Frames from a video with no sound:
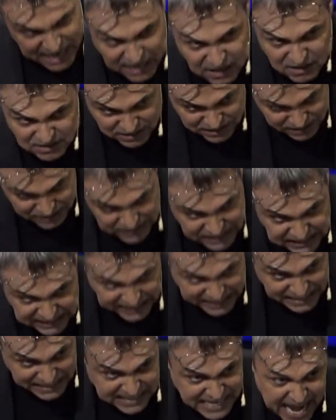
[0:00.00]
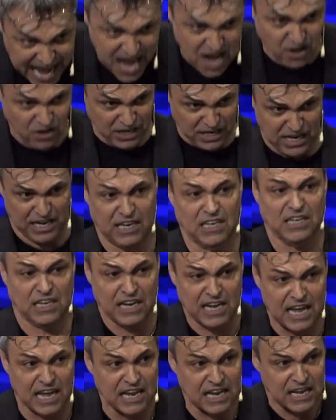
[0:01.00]
to get down
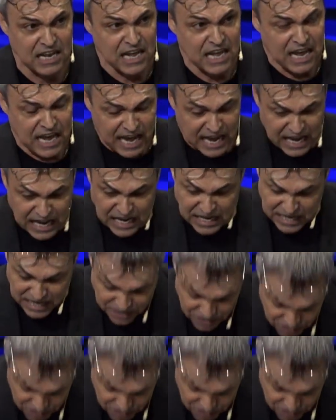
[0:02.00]
and